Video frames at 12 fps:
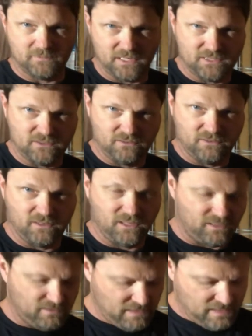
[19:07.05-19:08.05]
make sure they're
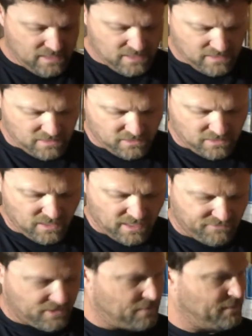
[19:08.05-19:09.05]
not
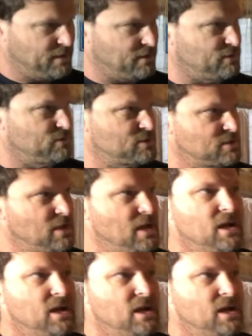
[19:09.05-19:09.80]
have come unloose.